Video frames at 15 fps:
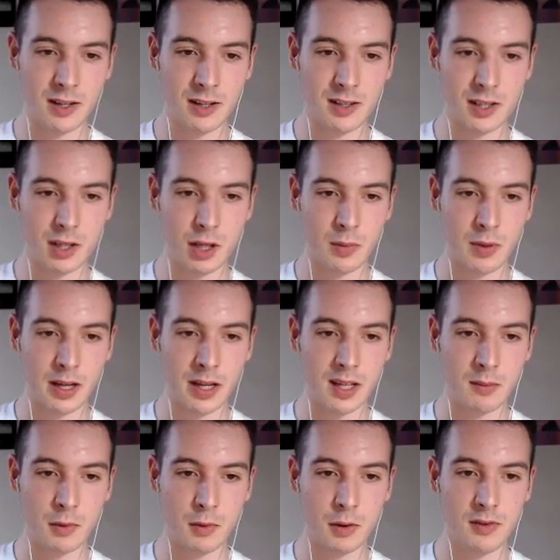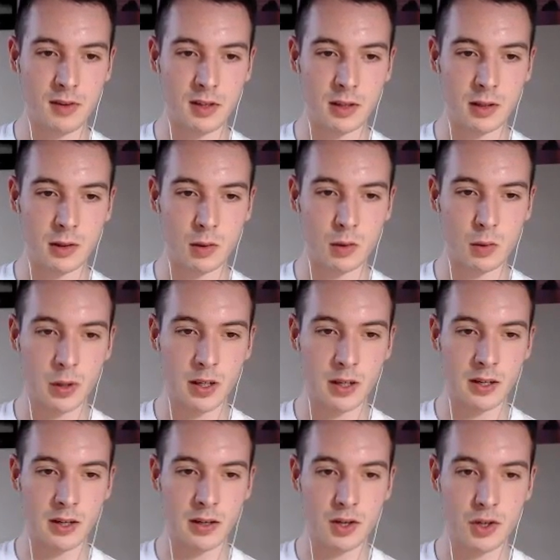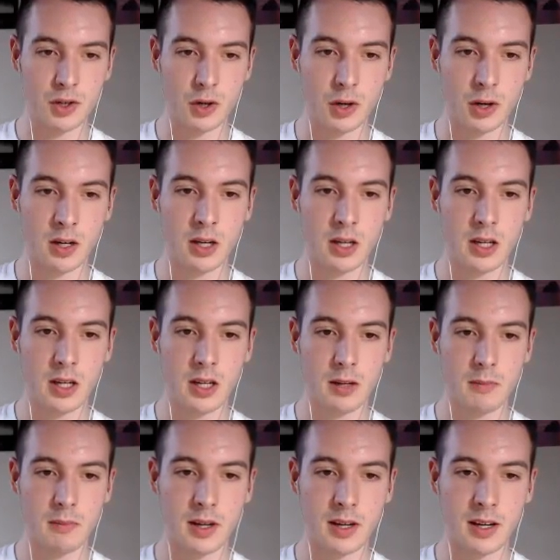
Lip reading: Let's hope I can move a little quicker. Not sure. But,